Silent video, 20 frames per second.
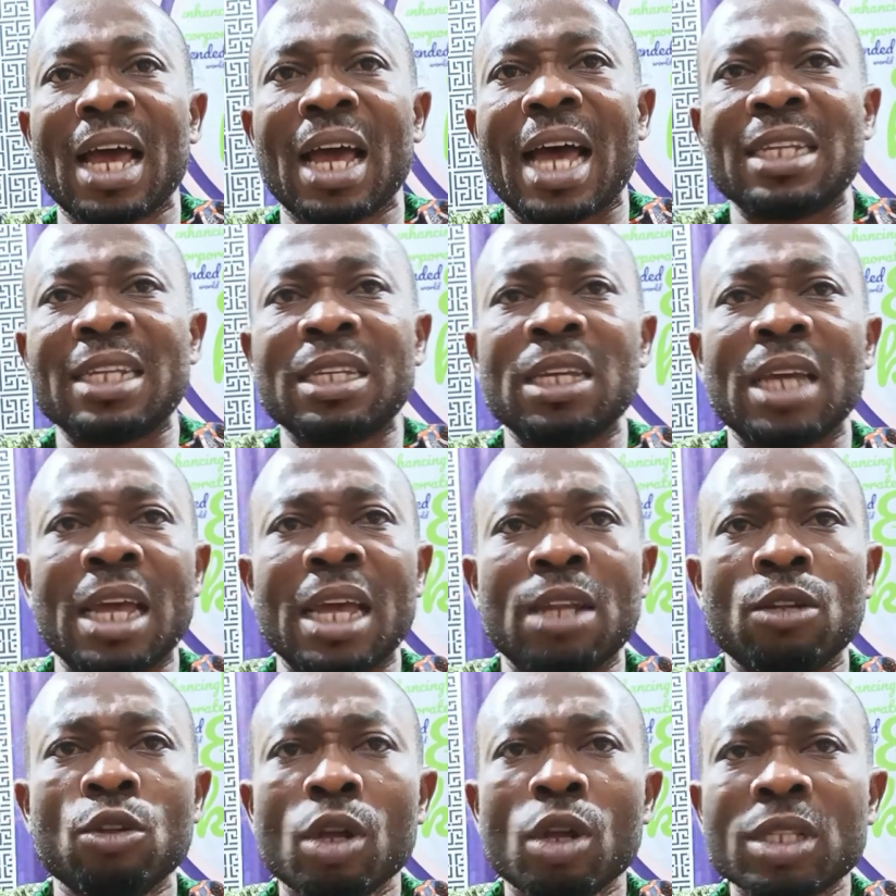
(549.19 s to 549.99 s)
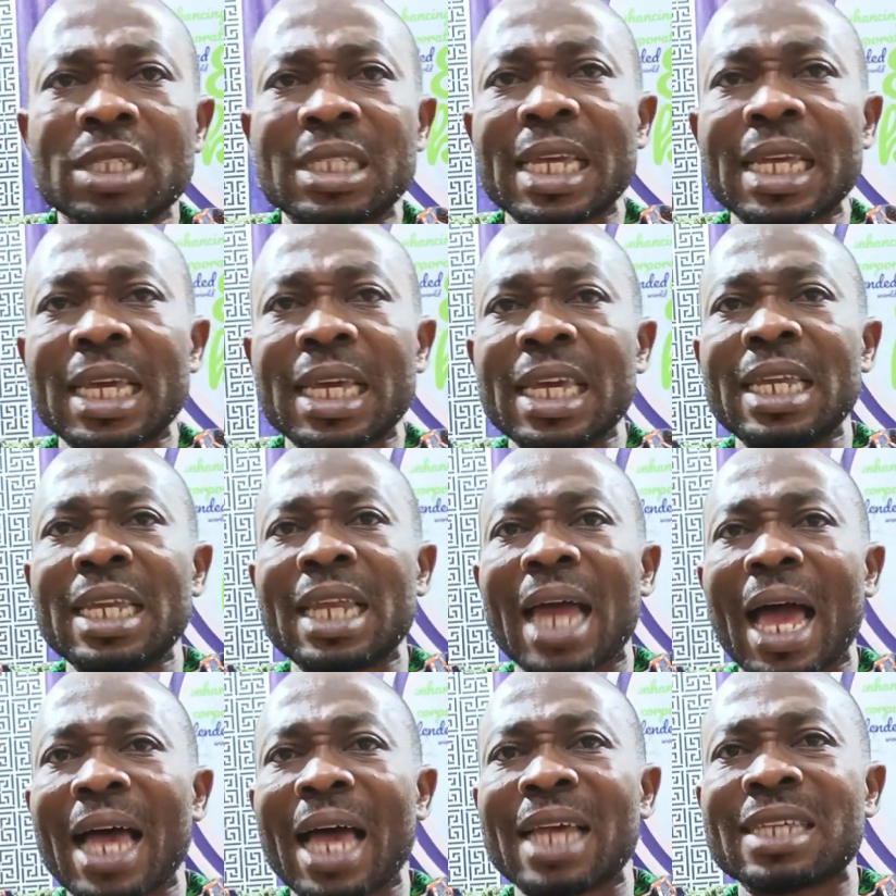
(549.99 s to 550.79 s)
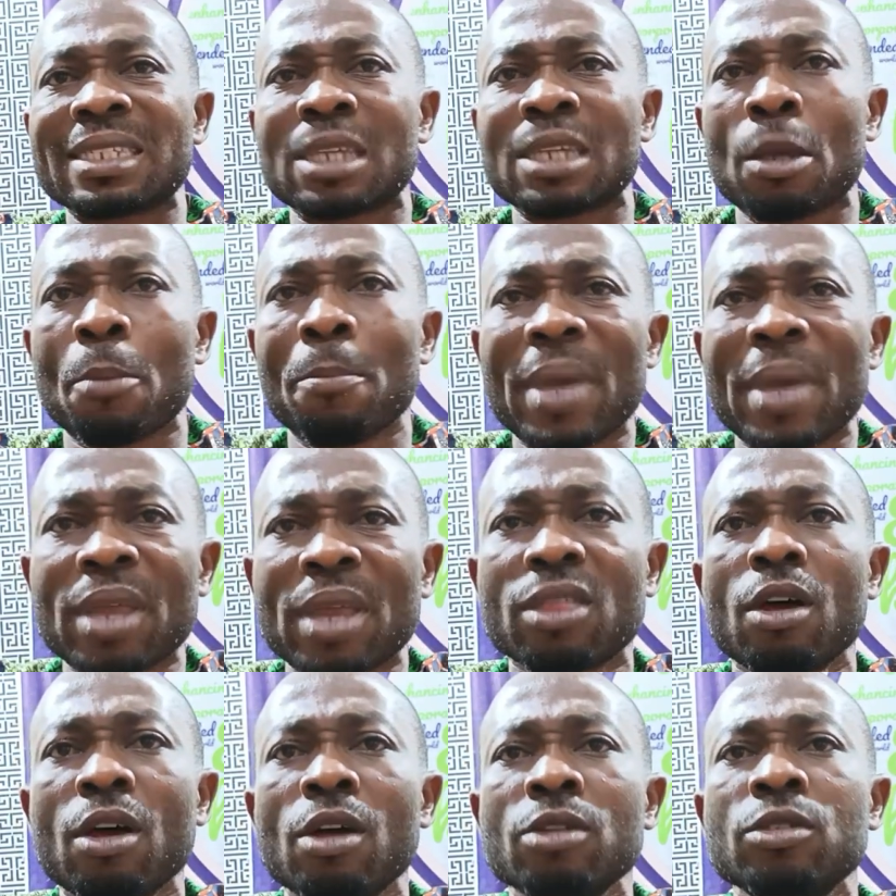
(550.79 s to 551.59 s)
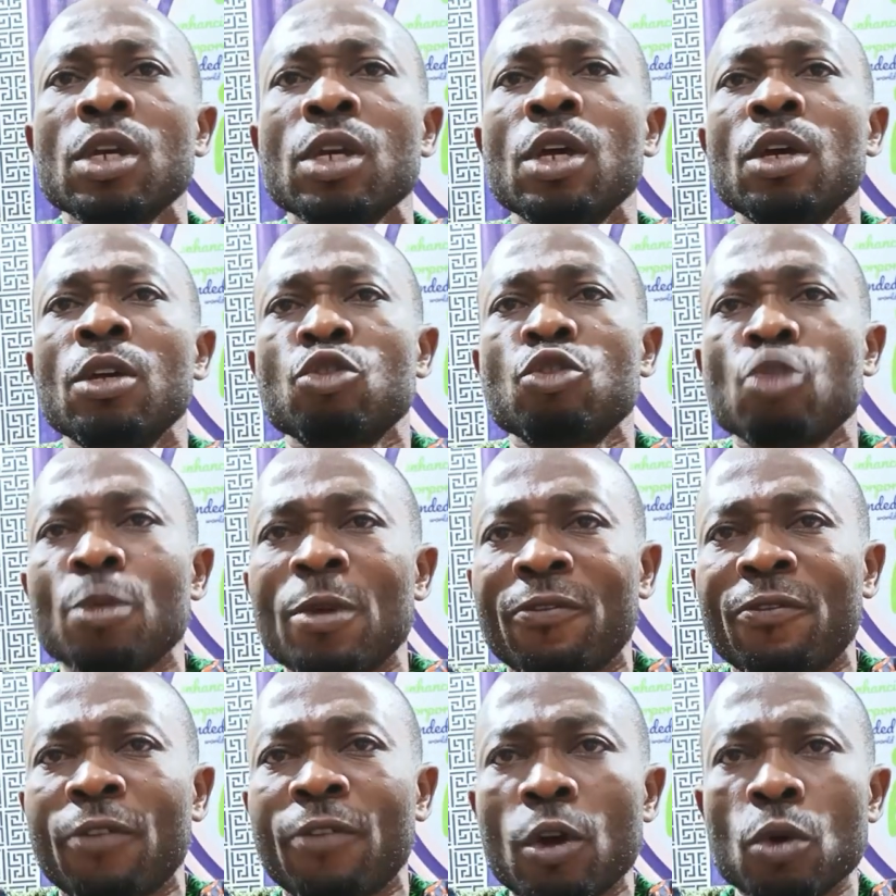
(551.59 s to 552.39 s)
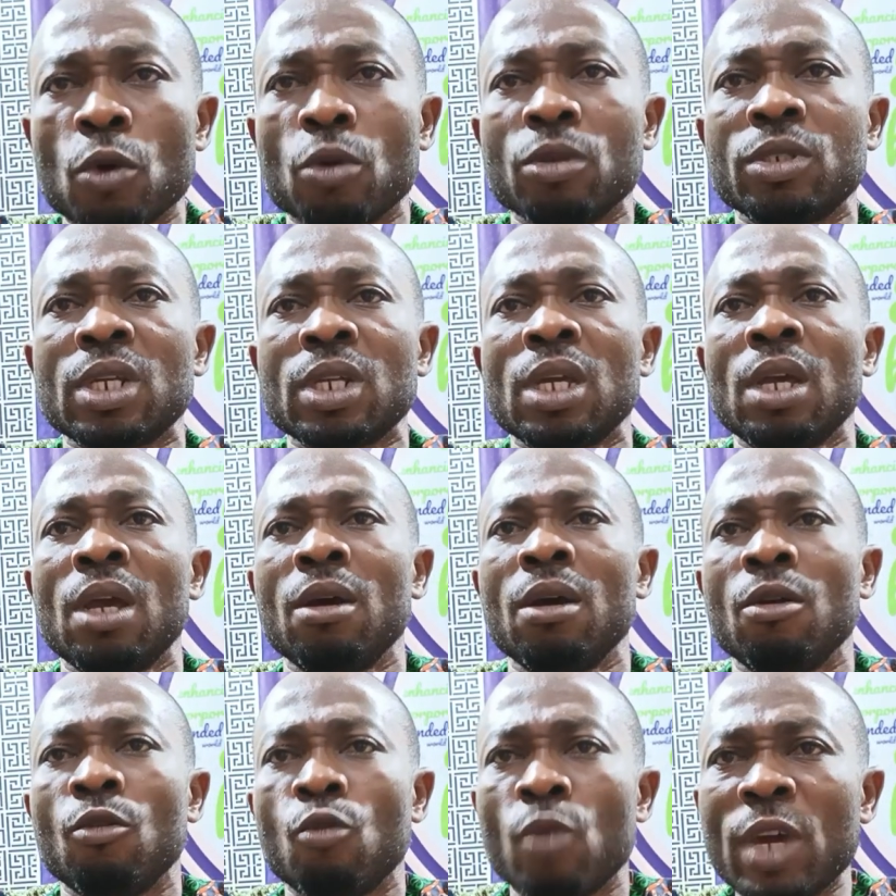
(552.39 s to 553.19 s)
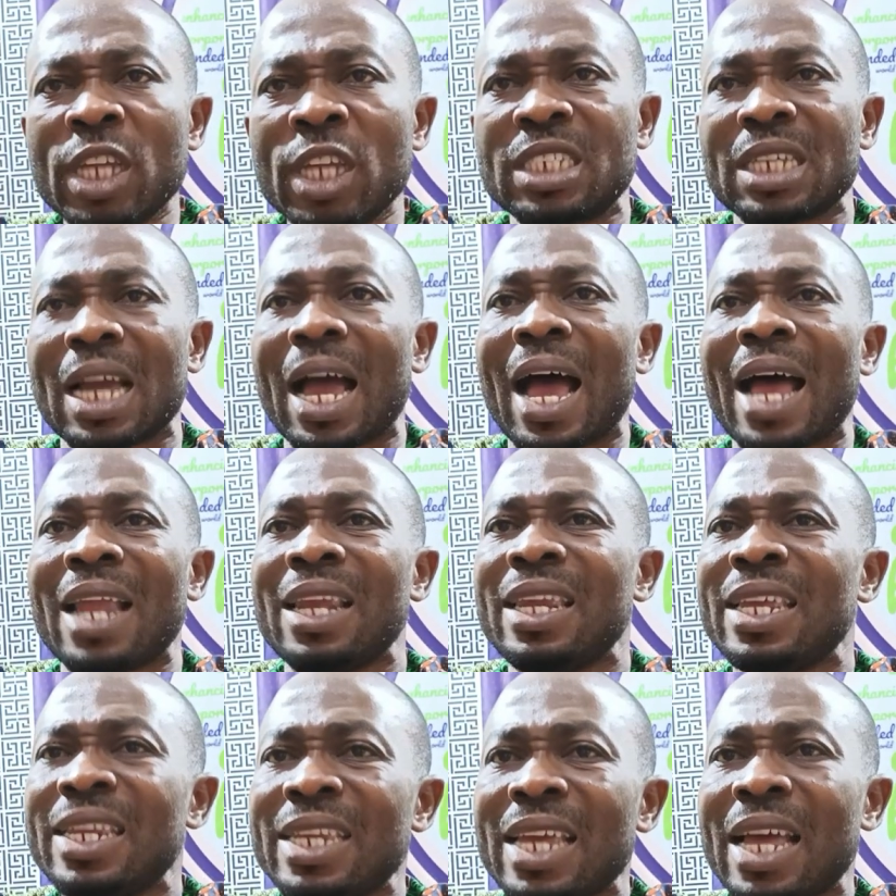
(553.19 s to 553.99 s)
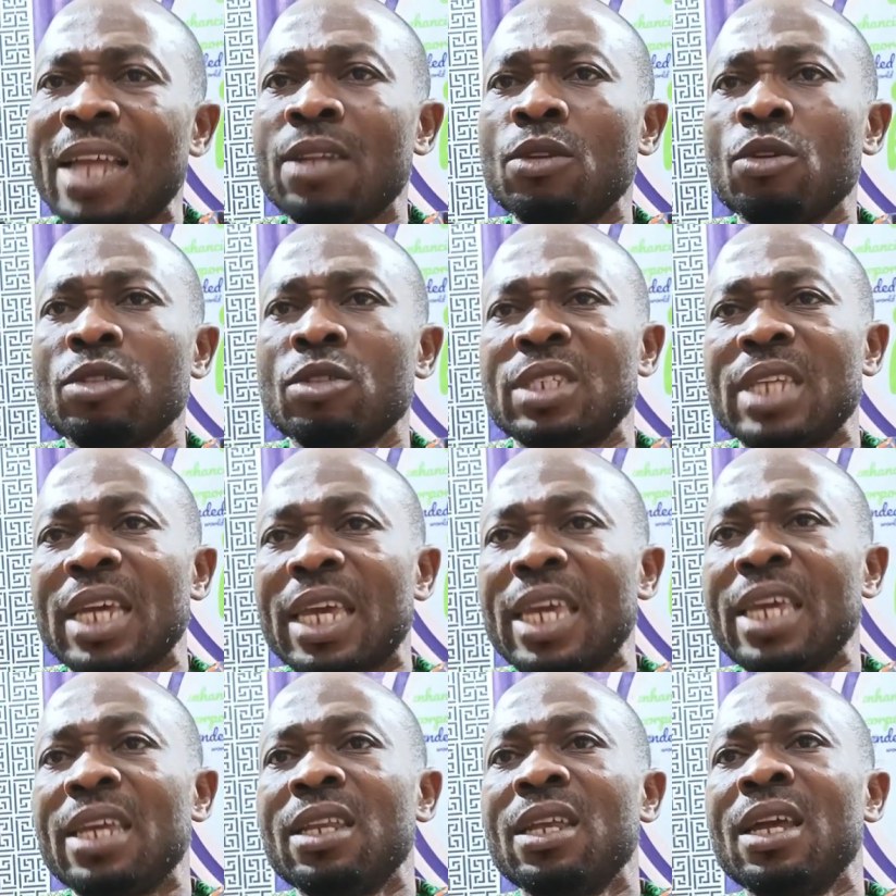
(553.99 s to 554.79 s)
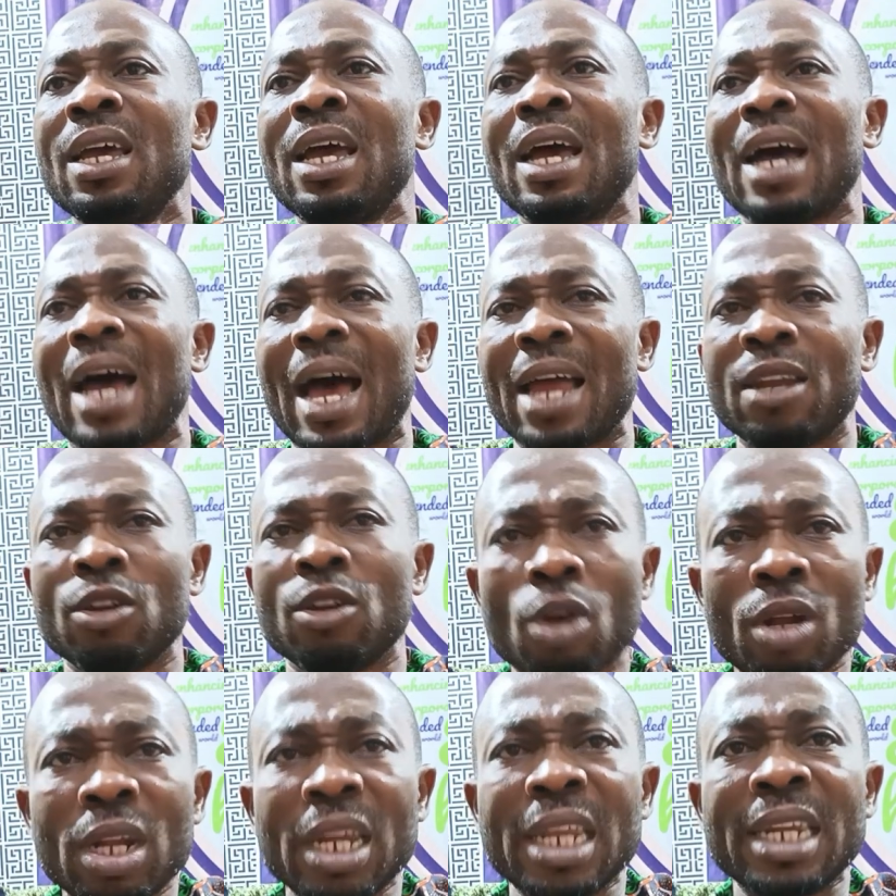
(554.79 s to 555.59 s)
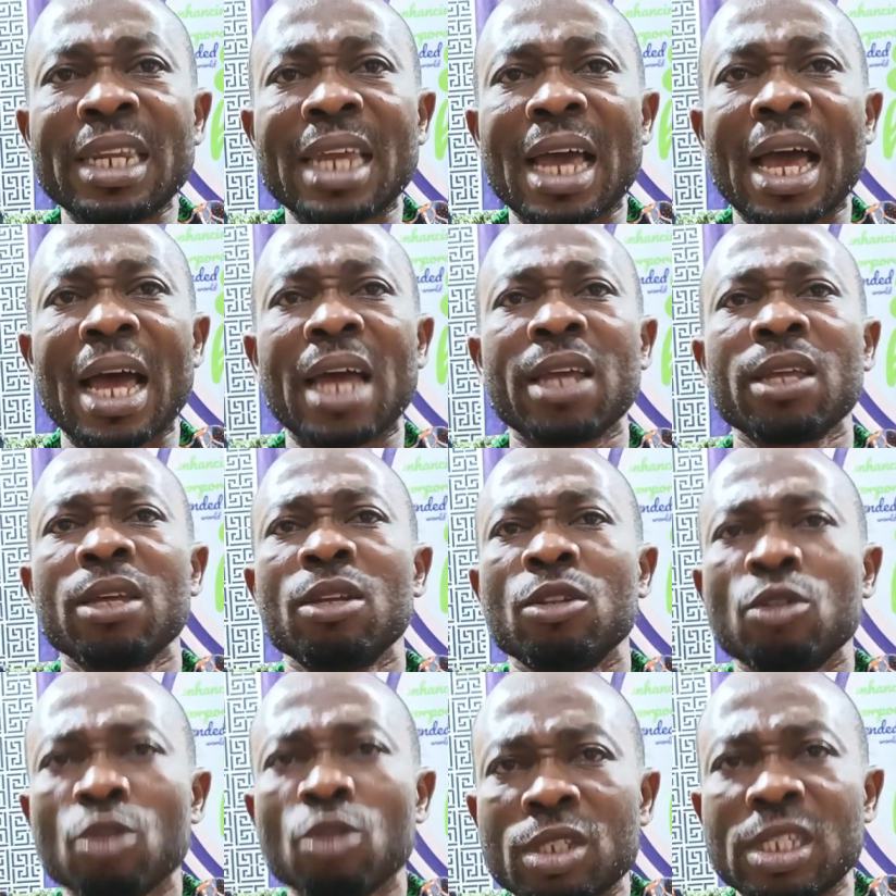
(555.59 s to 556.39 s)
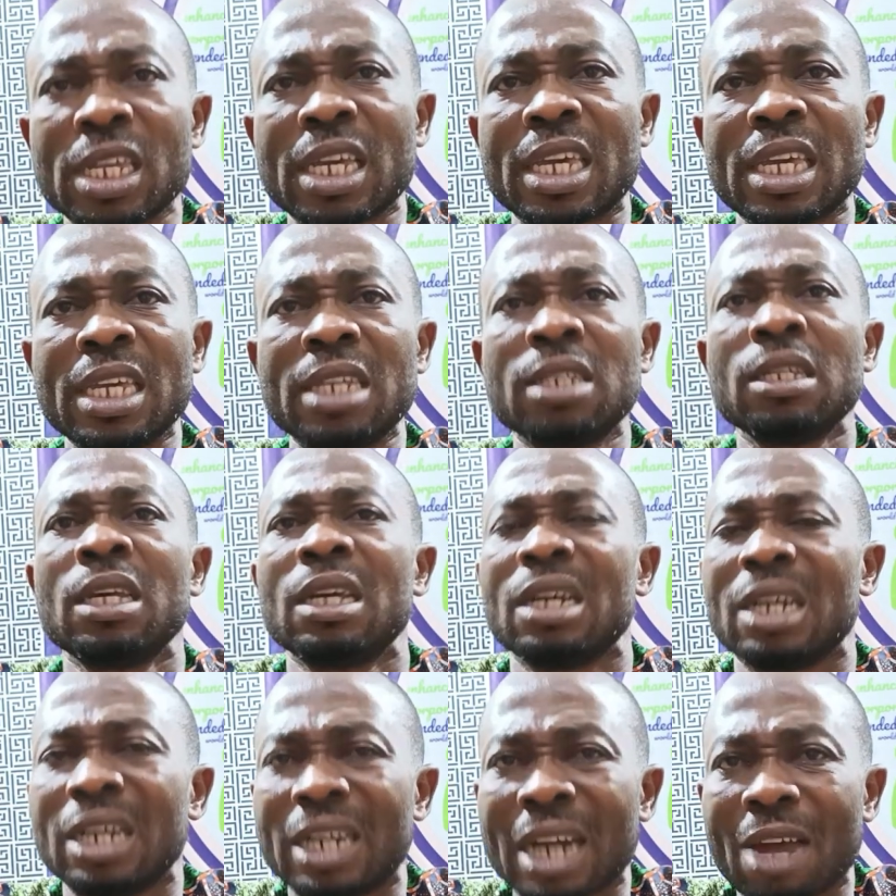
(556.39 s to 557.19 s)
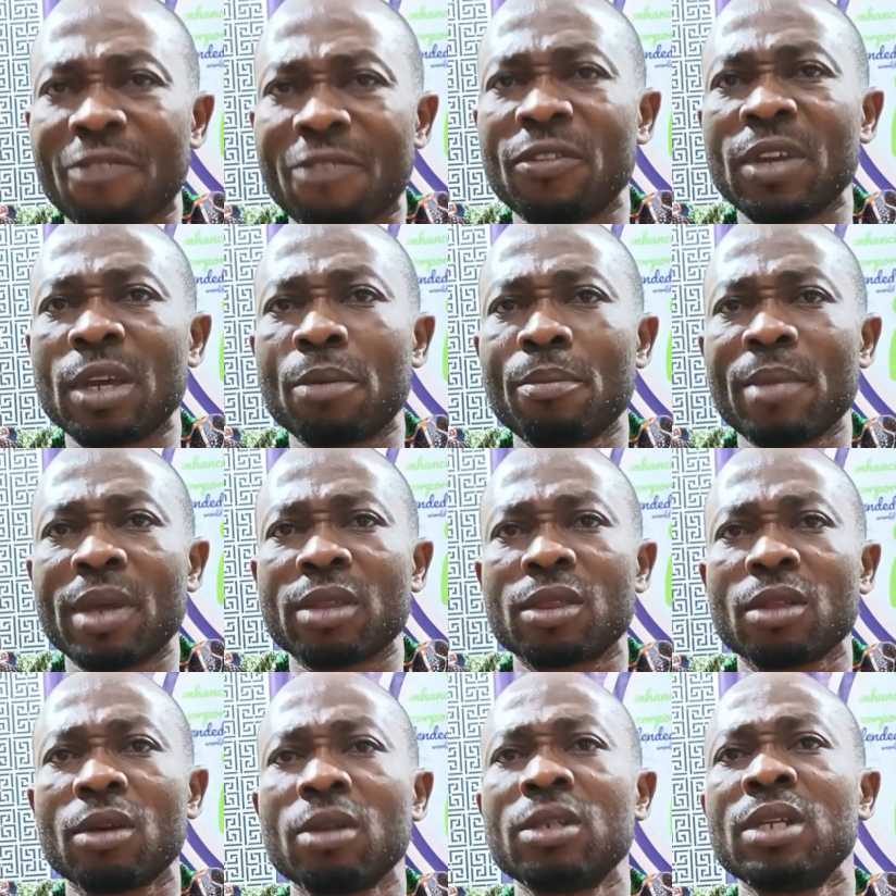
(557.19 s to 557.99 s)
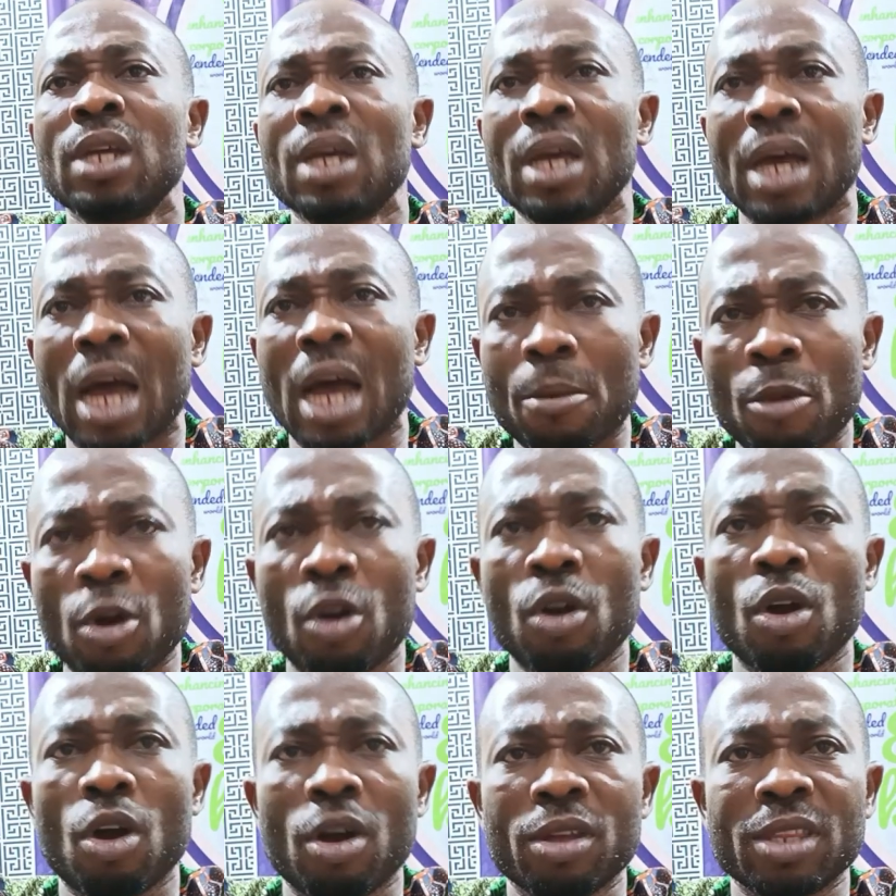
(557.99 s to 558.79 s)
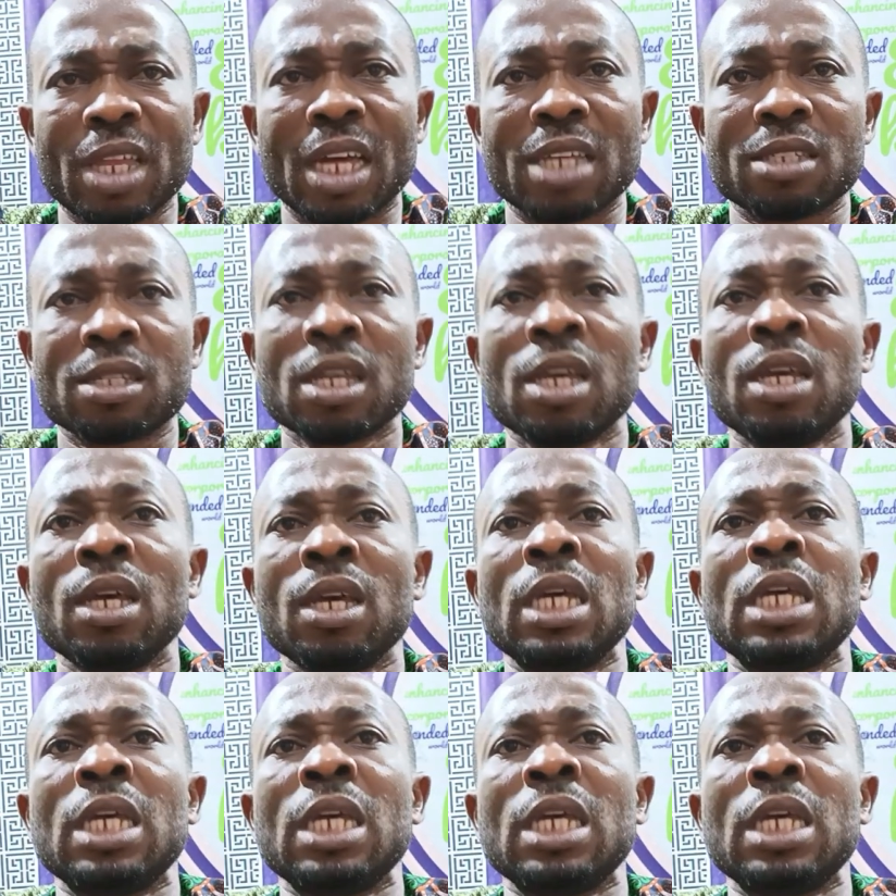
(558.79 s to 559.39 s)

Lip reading: And note taking as method to be followed, which are linear note taking and non-linear note taking, graphic method, among others.